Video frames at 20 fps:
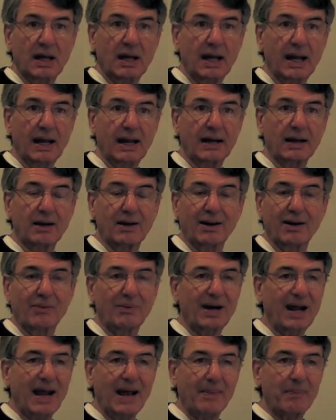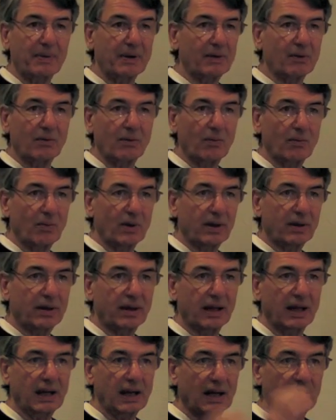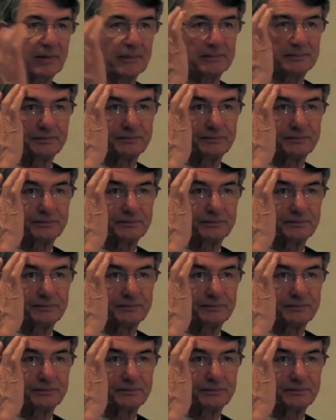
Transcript: And what happened with the